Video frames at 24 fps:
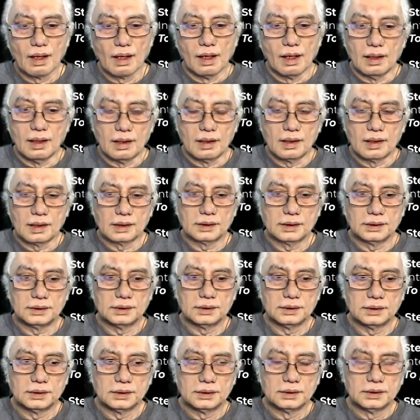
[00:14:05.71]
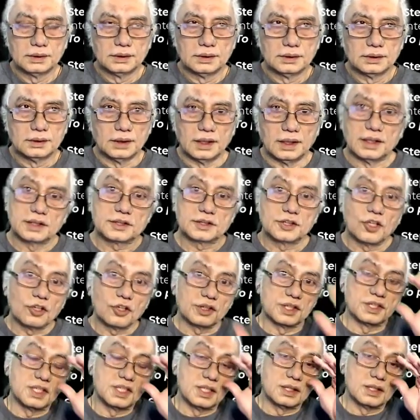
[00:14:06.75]
It is
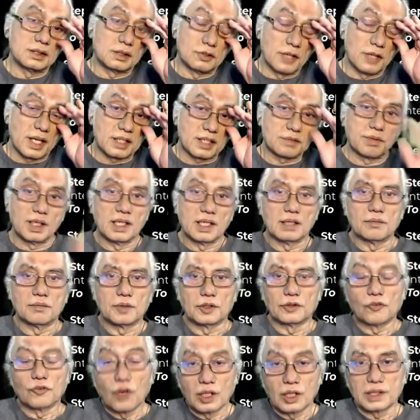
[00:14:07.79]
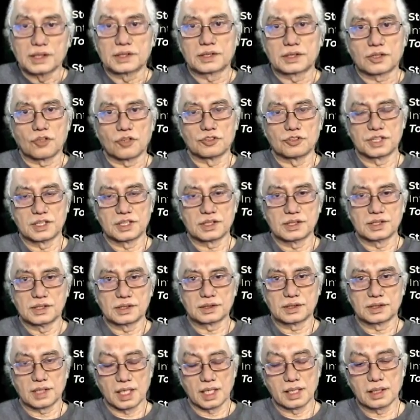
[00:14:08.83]
not easy to explain about what is
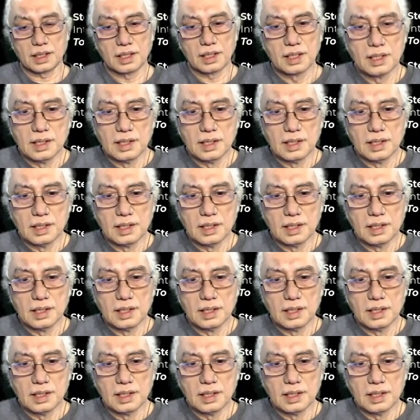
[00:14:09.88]
consciousness, right?